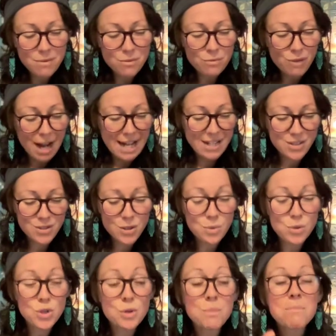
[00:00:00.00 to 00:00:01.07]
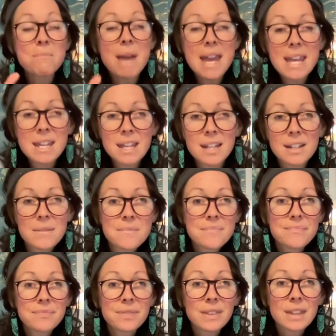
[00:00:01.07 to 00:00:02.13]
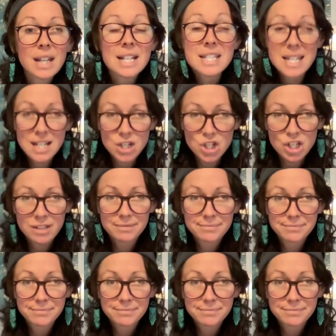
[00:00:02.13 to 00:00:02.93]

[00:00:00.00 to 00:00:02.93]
right, so to make a tincture,